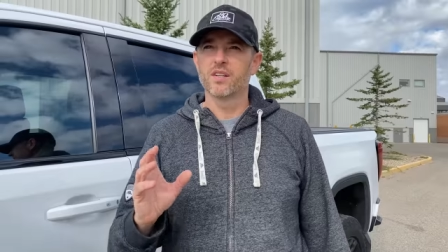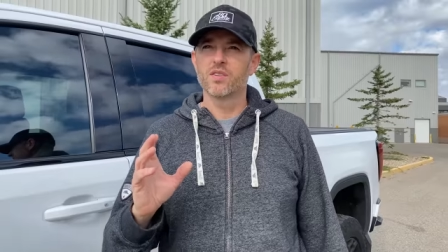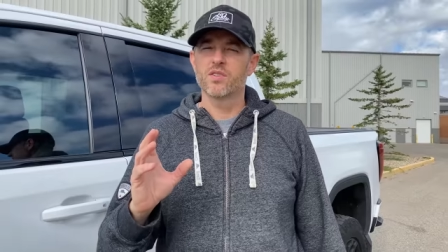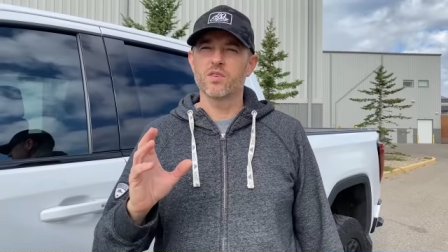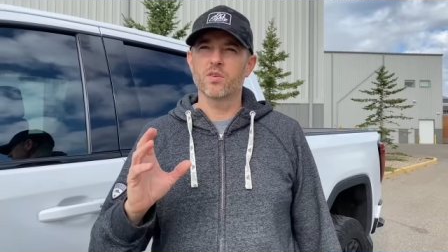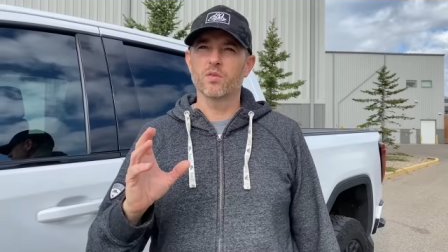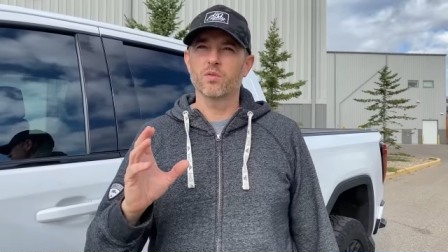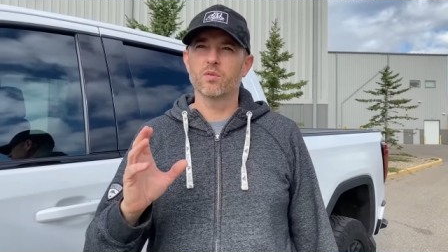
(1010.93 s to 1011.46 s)

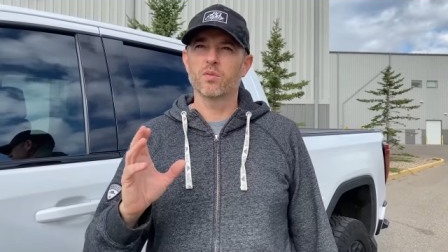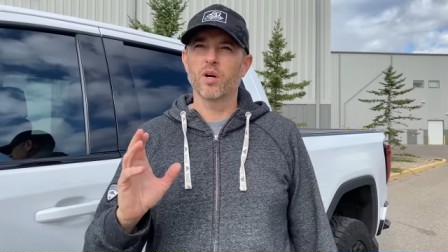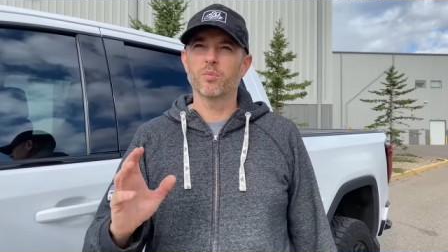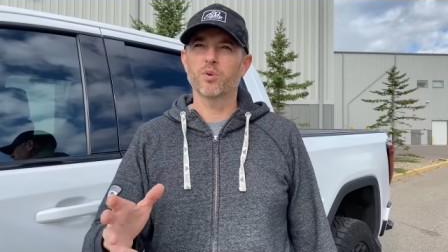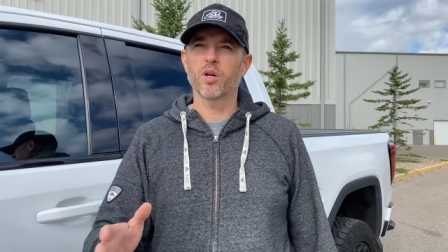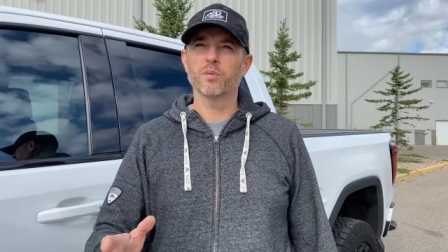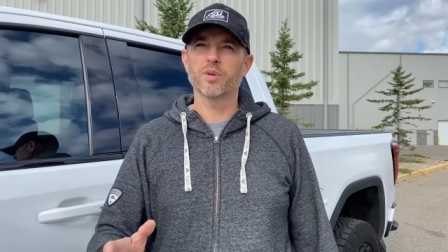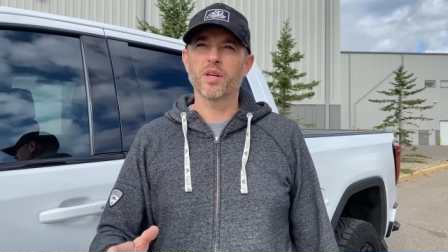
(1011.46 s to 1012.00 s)
So I'll
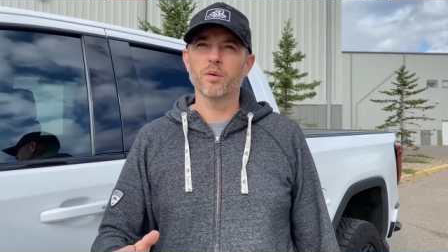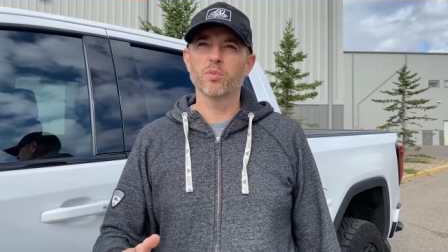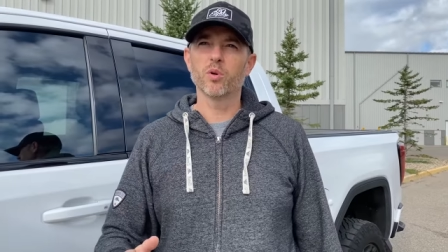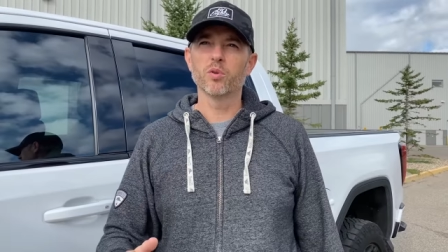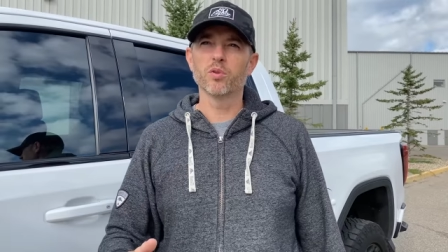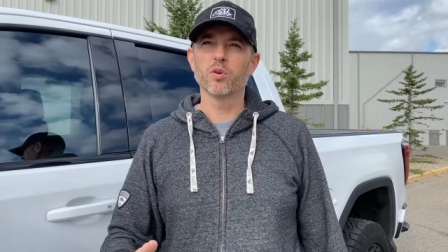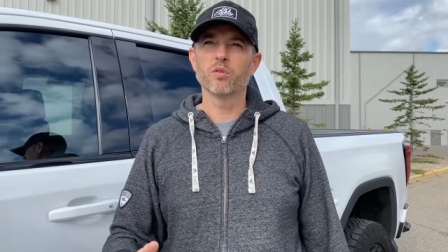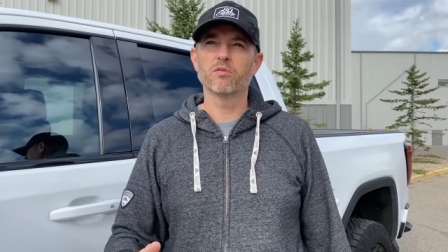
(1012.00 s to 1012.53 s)
probably get
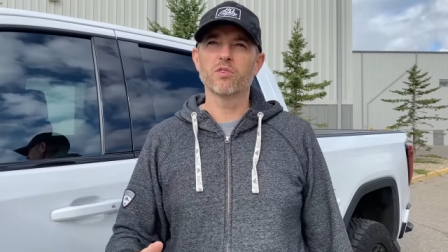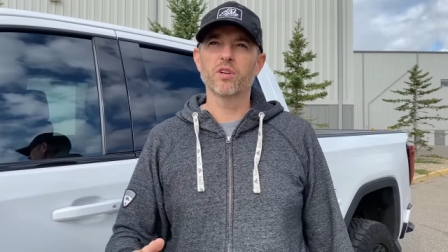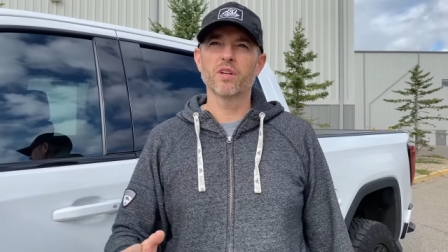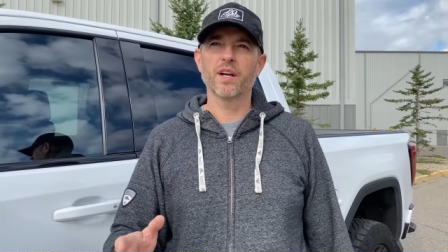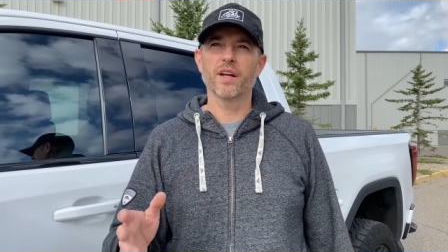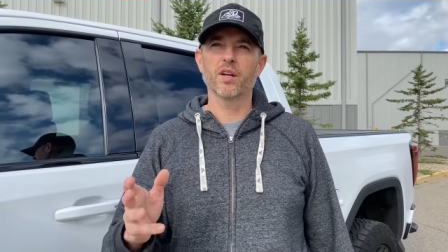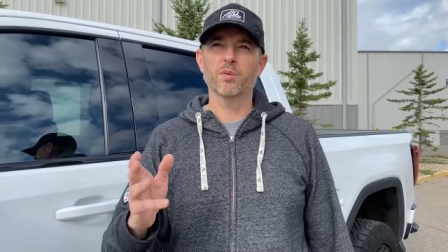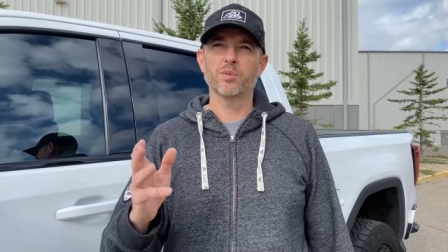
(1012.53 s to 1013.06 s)
pulled over
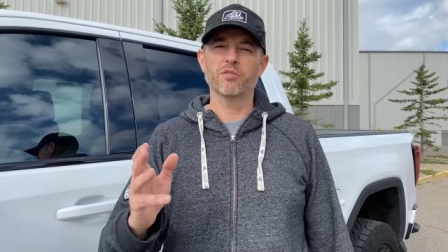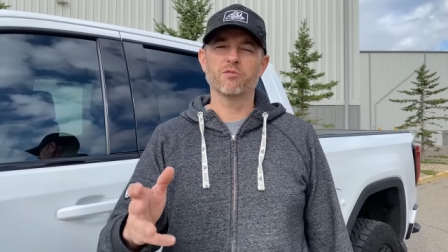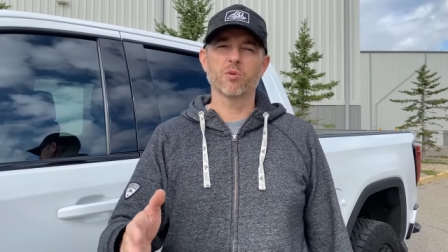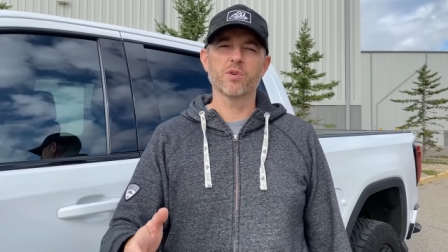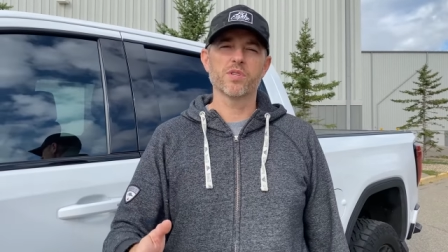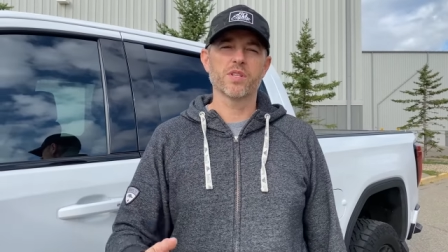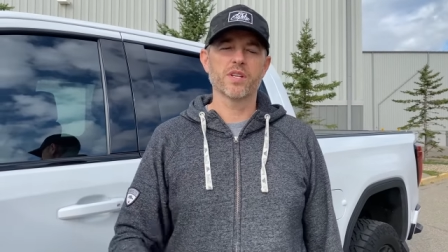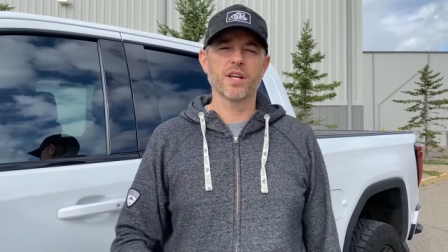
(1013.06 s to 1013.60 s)
and I'll be
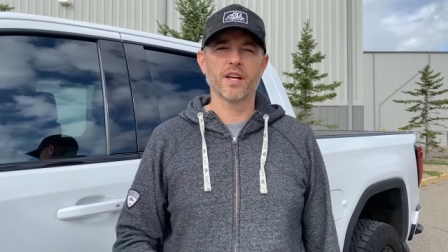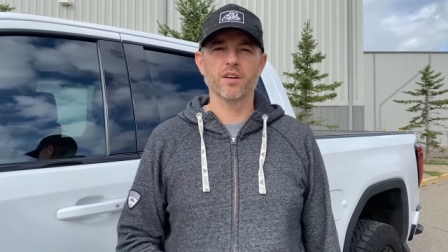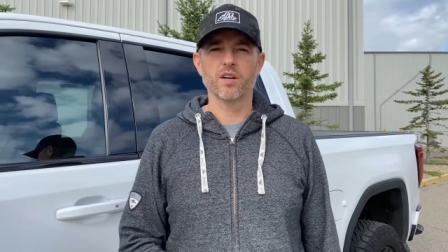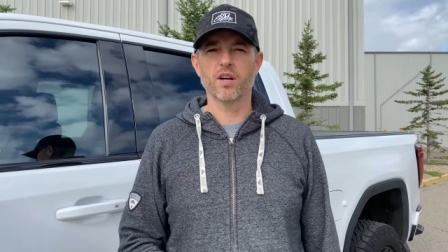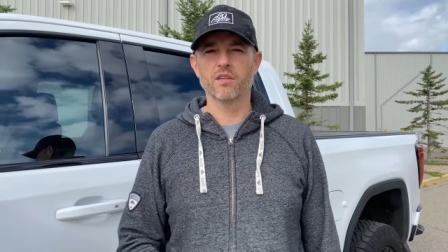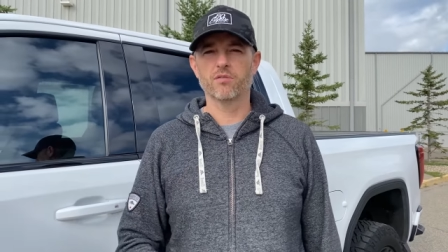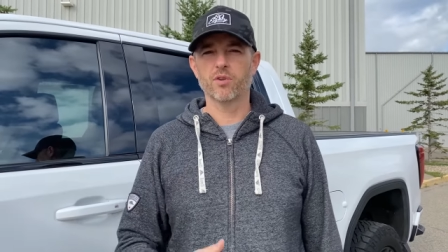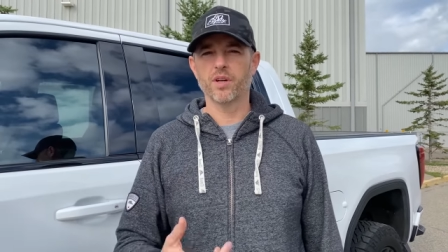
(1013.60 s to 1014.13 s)
forced to take it off,